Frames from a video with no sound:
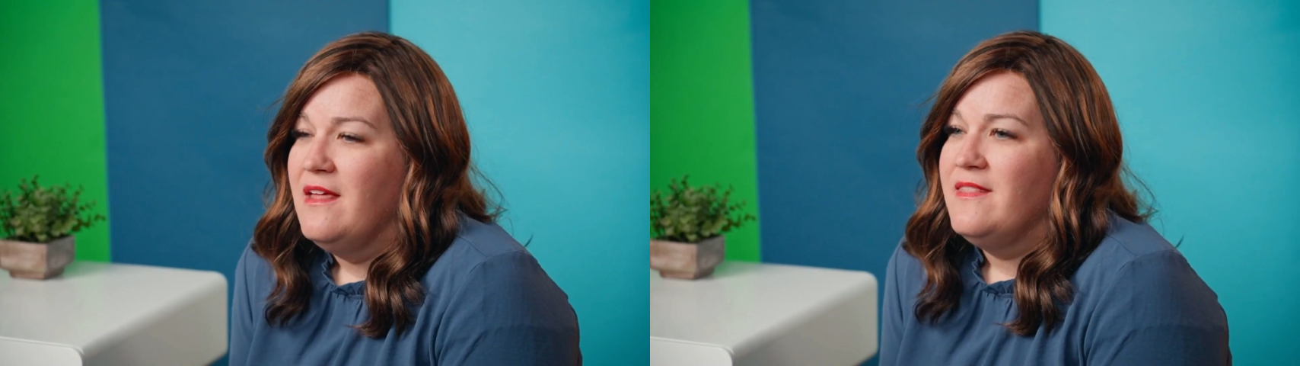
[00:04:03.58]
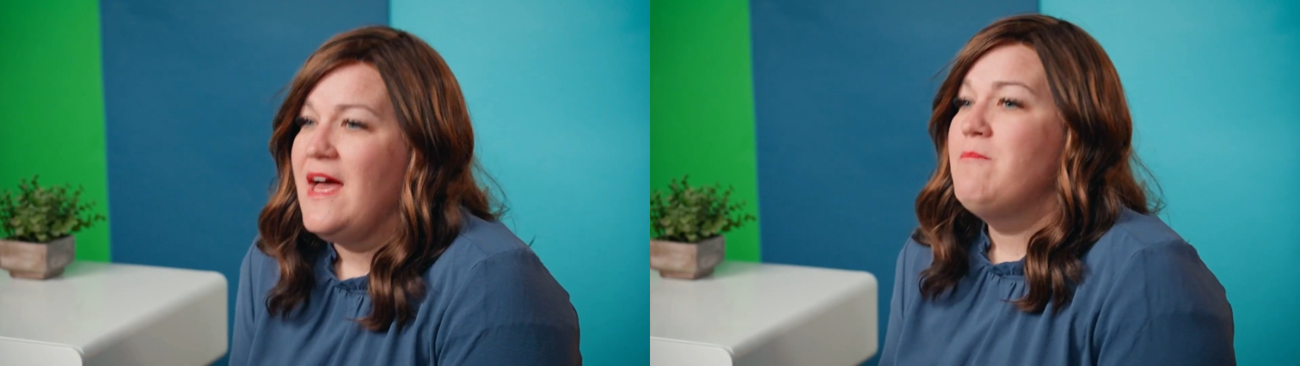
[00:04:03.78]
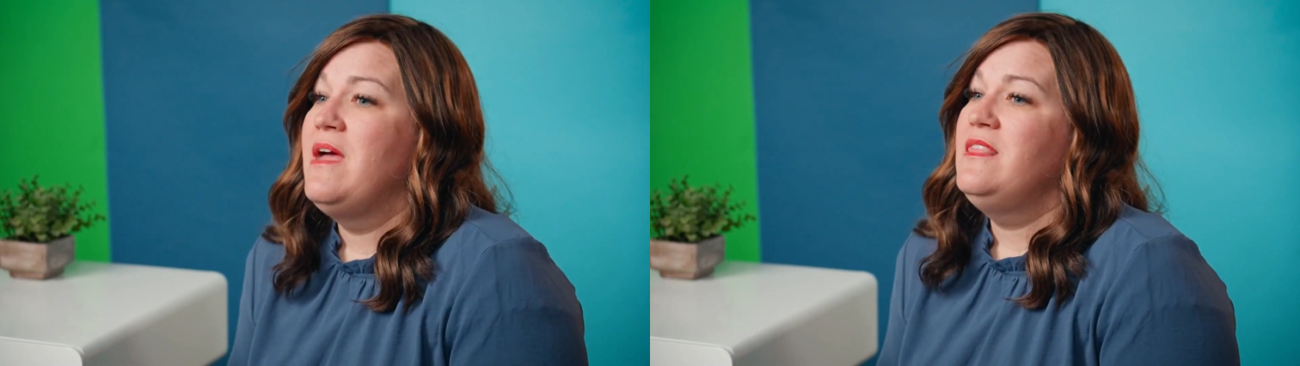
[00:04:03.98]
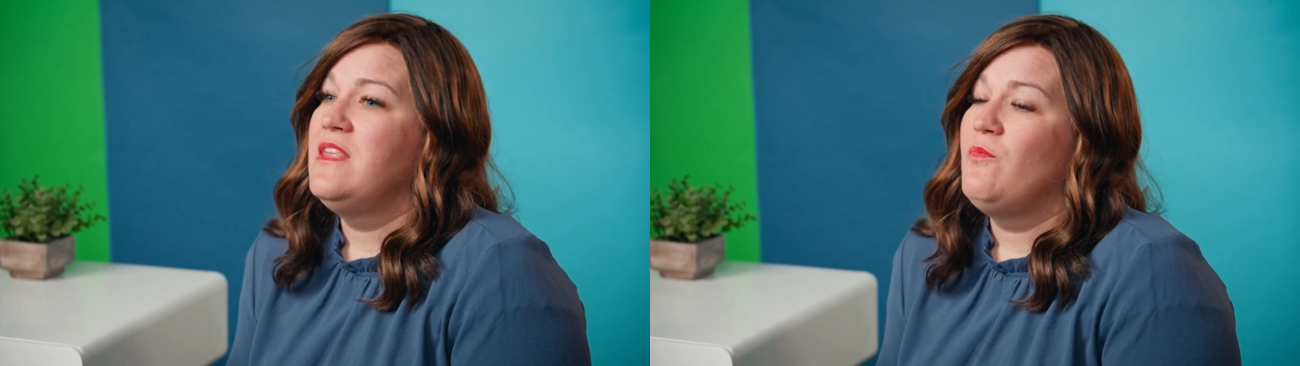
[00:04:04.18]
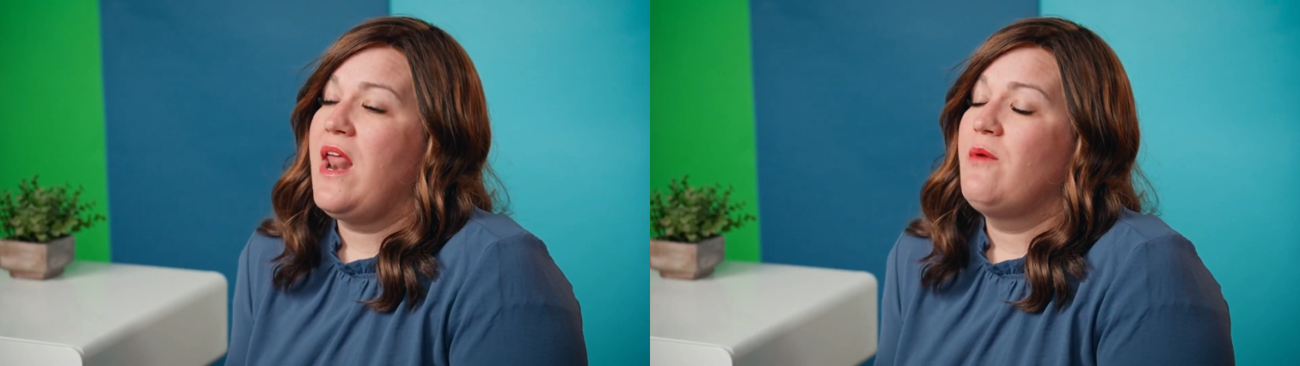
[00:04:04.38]
That meant
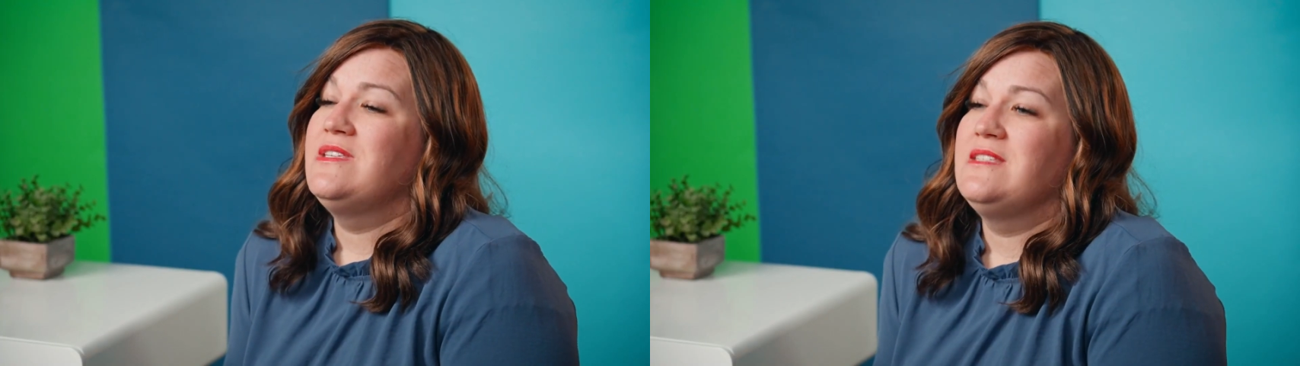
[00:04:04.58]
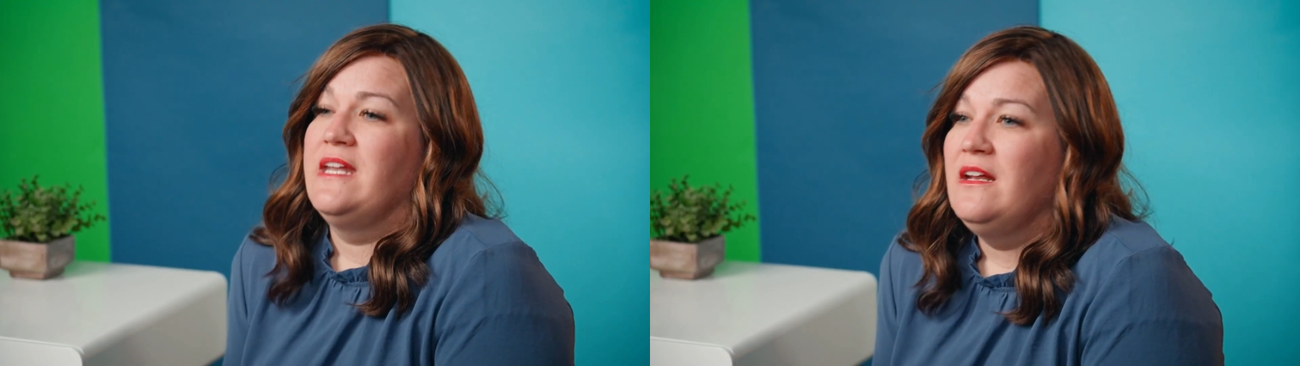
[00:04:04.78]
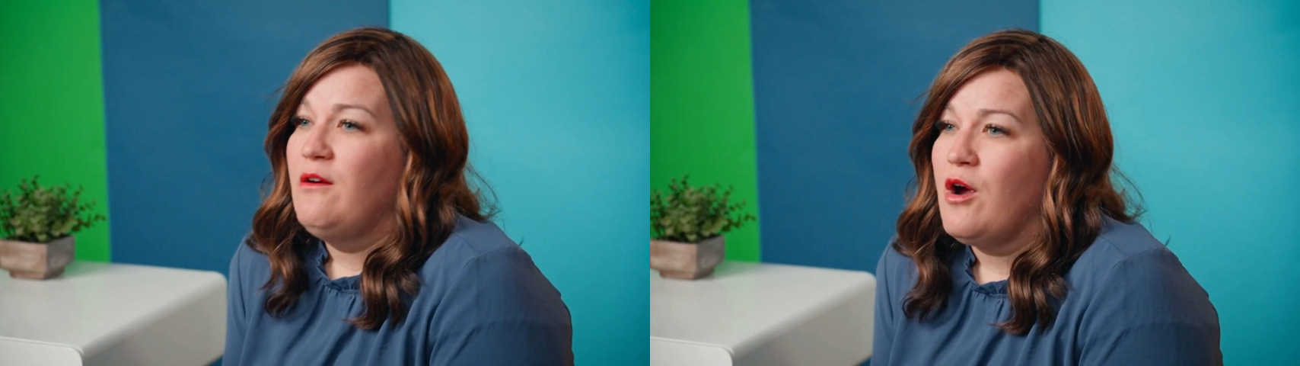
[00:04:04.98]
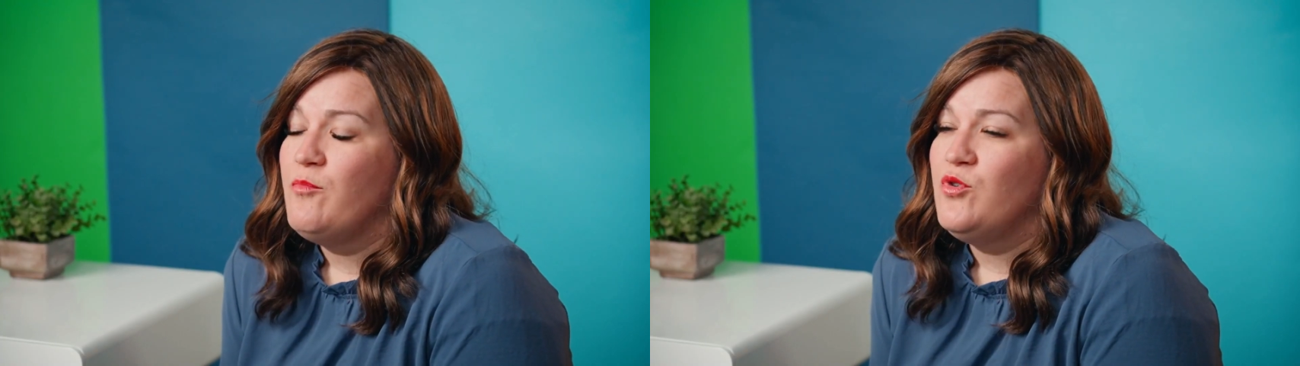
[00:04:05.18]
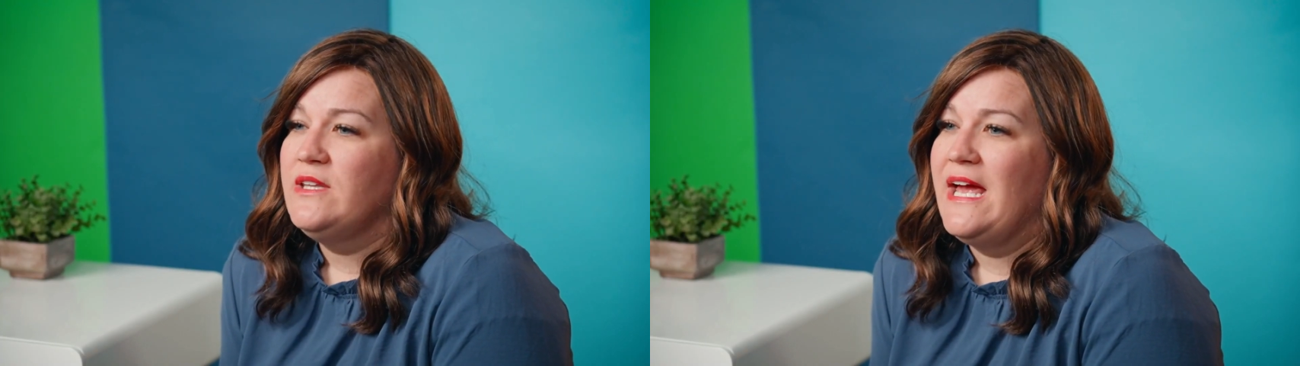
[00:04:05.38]
that when I was sitting in
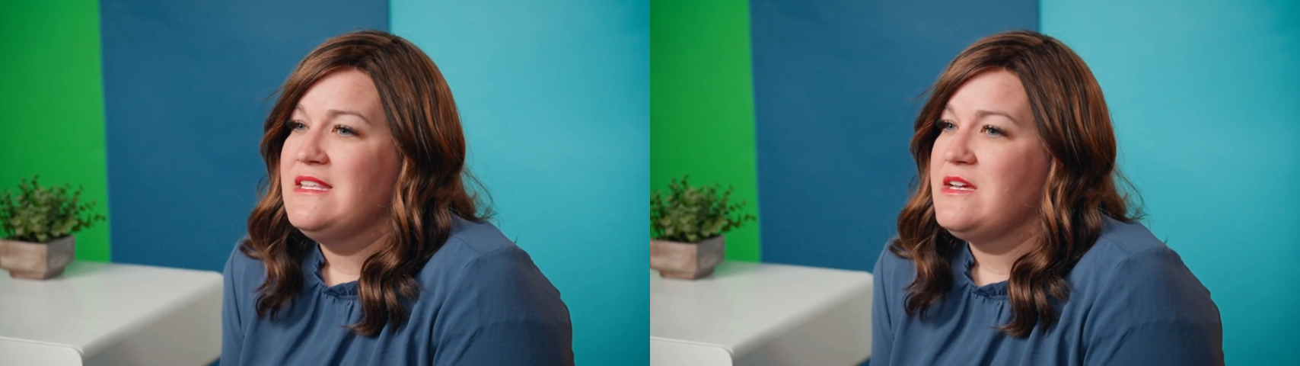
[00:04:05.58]
carpool lanes,